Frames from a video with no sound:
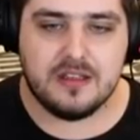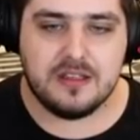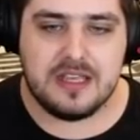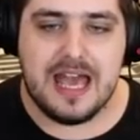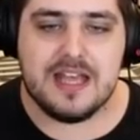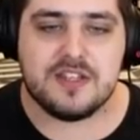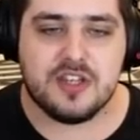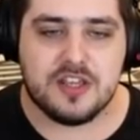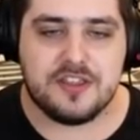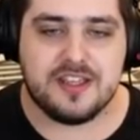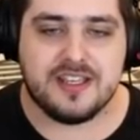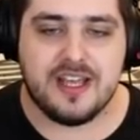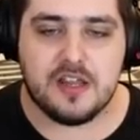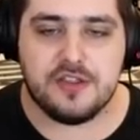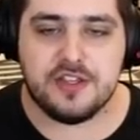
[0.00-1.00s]
Yes, I
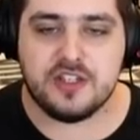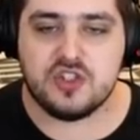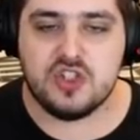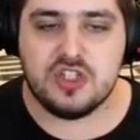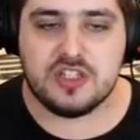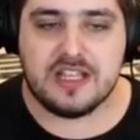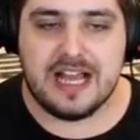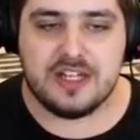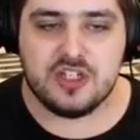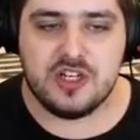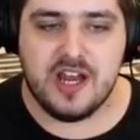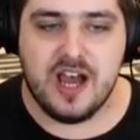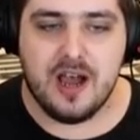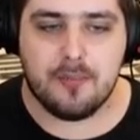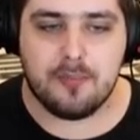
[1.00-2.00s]
think, I think she's
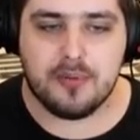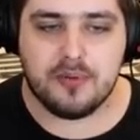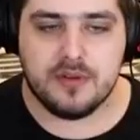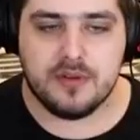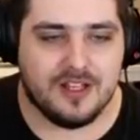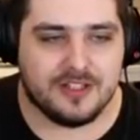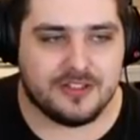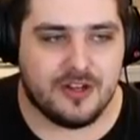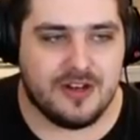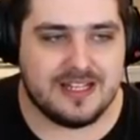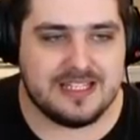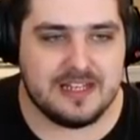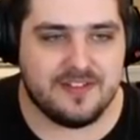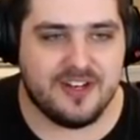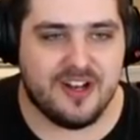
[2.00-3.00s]
catching up. So
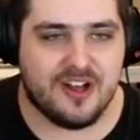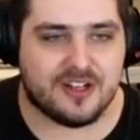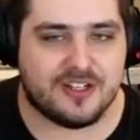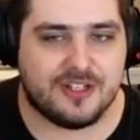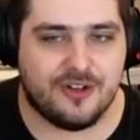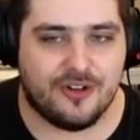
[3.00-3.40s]
let's have a look.